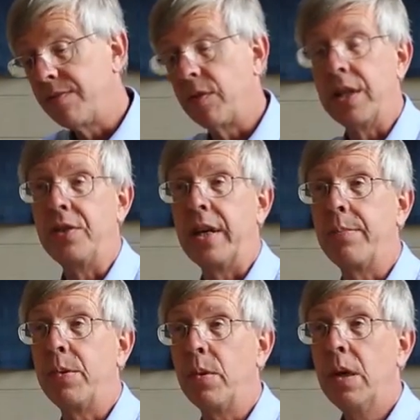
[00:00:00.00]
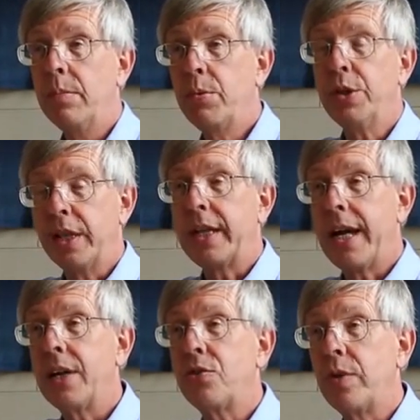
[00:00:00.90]
His work covers a
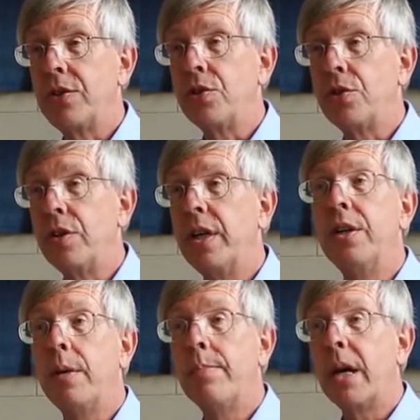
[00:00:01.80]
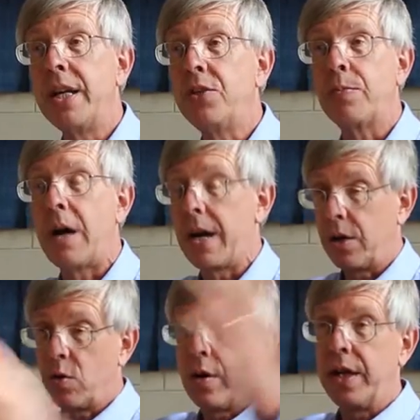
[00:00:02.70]
wide swath of human
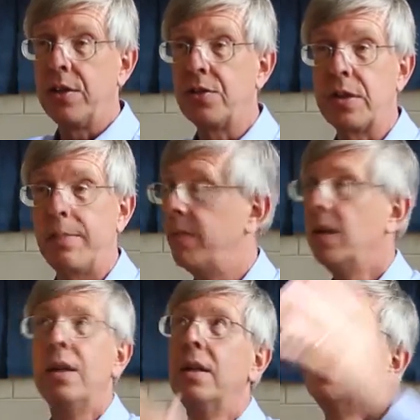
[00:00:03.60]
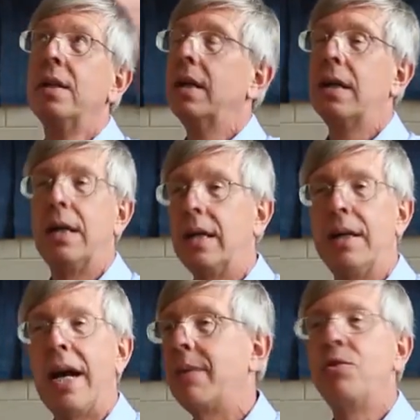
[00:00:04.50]
experience, from religion to
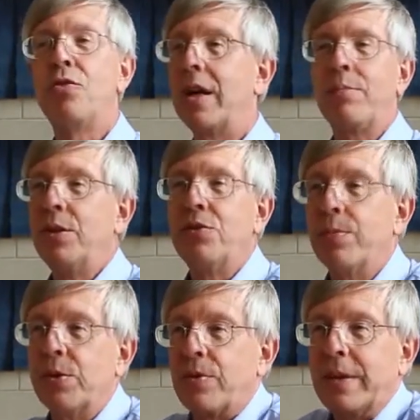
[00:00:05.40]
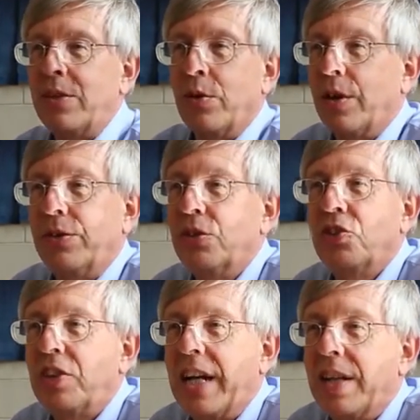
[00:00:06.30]
science, from
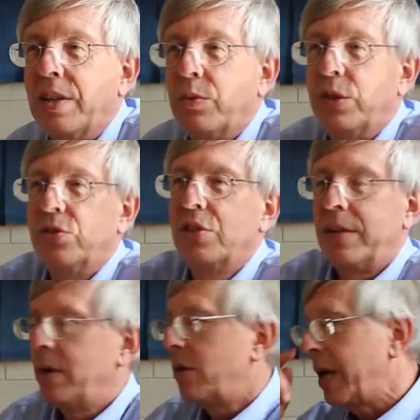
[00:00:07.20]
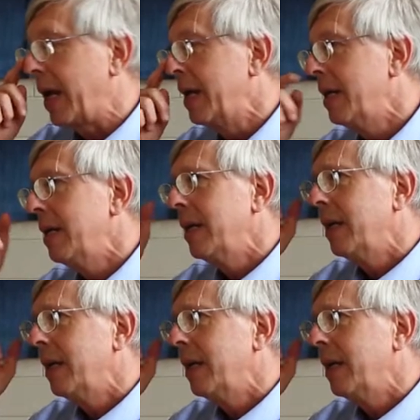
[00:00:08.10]
Delphi to the laboratory.